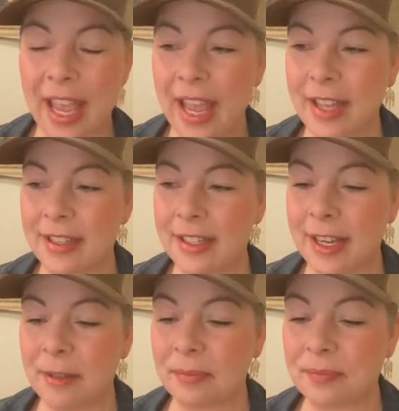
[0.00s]
And
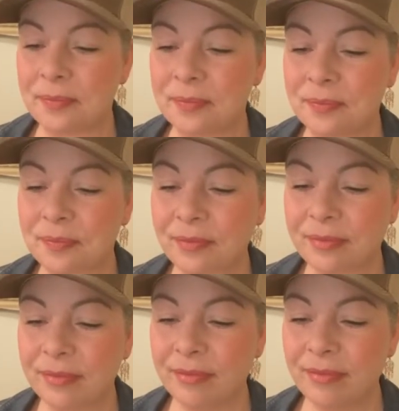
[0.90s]
um
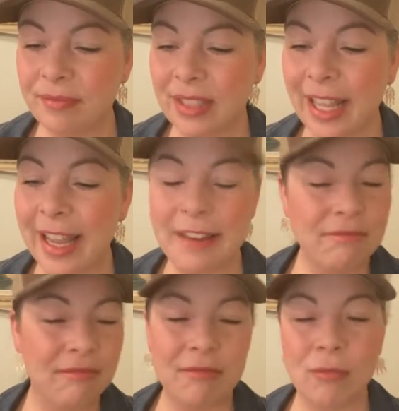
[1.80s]

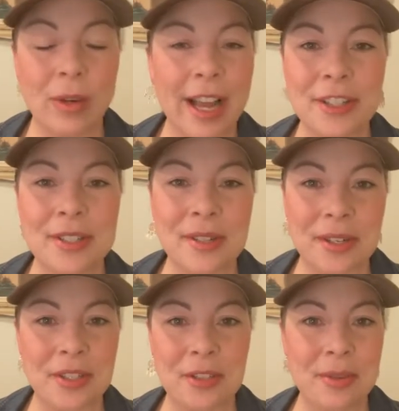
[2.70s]
and what I just start
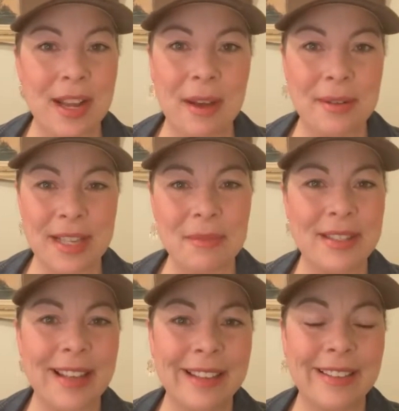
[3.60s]
to do now is I'm
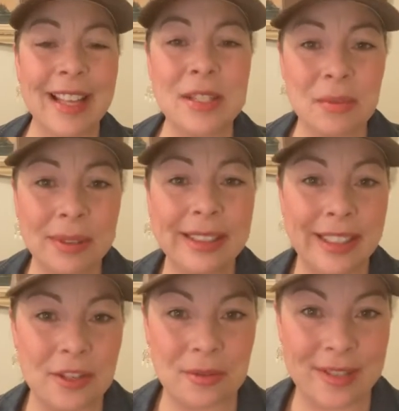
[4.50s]
just like, that's really
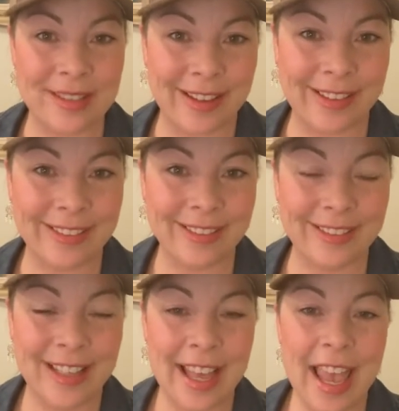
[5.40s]
interesting.
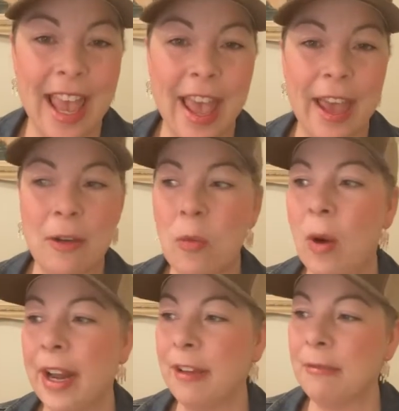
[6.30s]
And
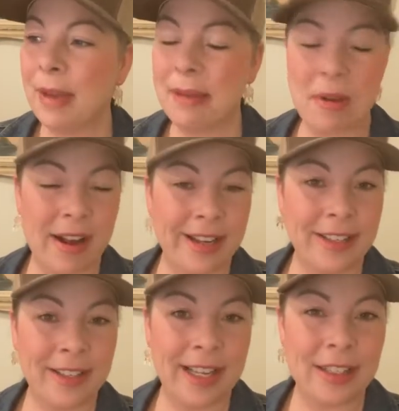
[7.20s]
what if my body
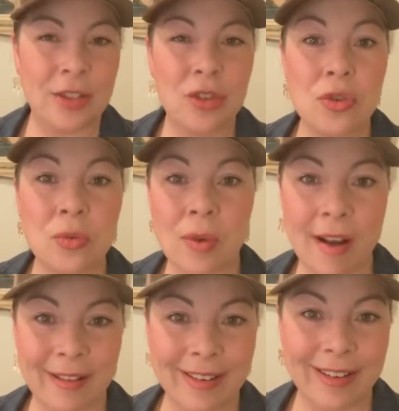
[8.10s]
could get
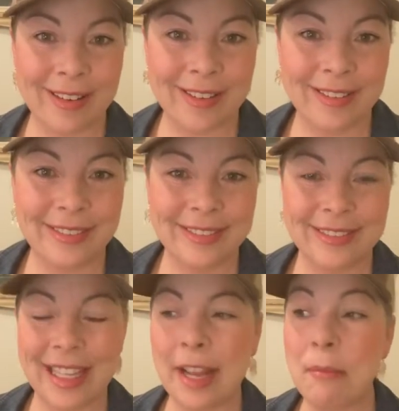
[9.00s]
stronger
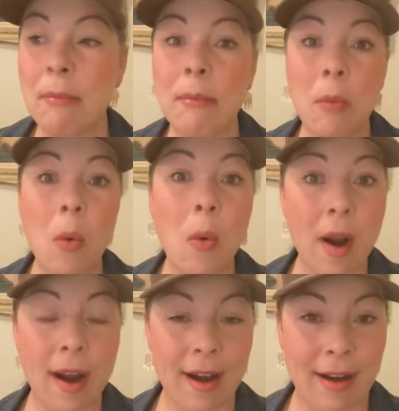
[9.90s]
and
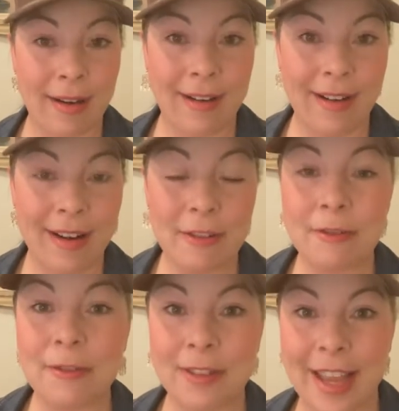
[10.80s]
more
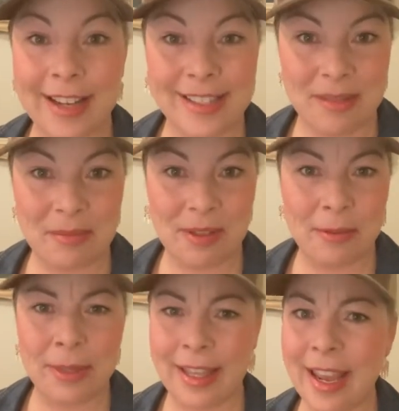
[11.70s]
flexible
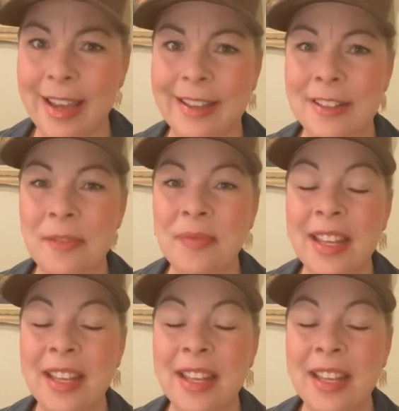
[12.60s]
with age?